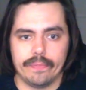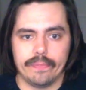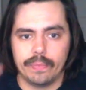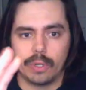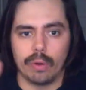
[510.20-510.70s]

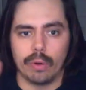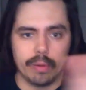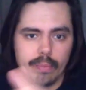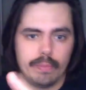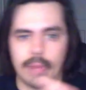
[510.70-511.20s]

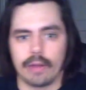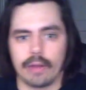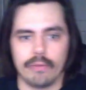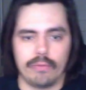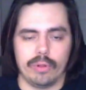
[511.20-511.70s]
going back
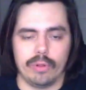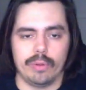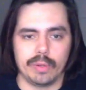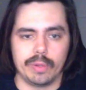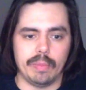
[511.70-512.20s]
and forth
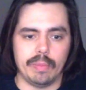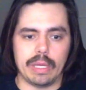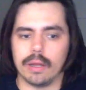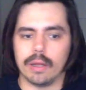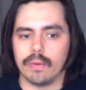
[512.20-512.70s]
between me
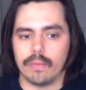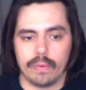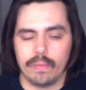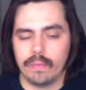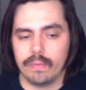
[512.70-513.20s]
and
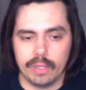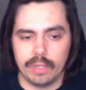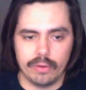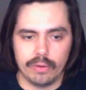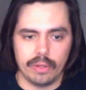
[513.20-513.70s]

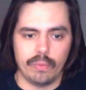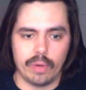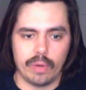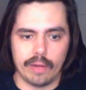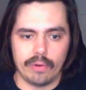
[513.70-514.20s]
literally
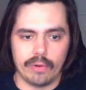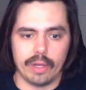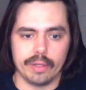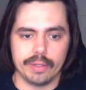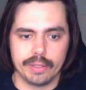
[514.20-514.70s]
whatever
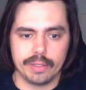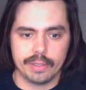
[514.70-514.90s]
else,